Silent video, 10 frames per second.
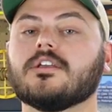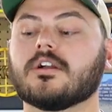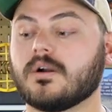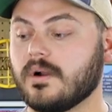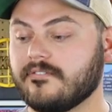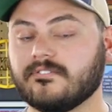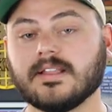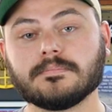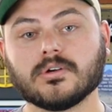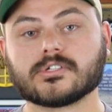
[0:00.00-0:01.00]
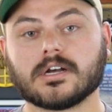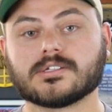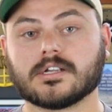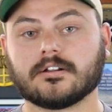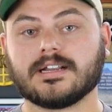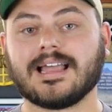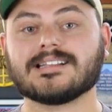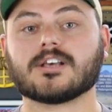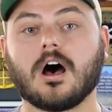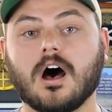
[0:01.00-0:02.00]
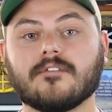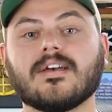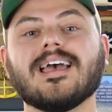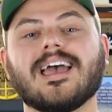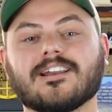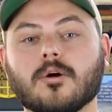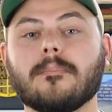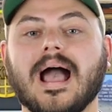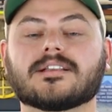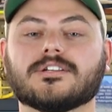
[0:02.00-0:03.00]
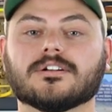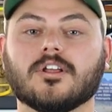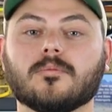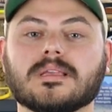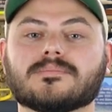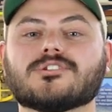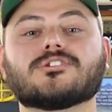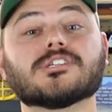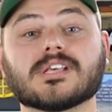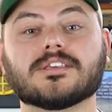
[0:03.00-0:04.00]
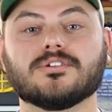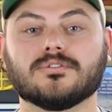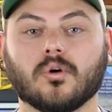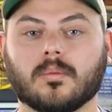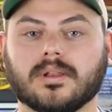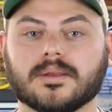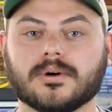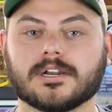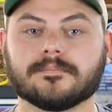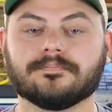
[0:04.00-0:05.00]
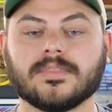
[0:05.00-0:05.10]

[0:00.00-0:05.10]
you're gonna wanna flip those auxiliary lights off and go back to your low beams just like you normally would.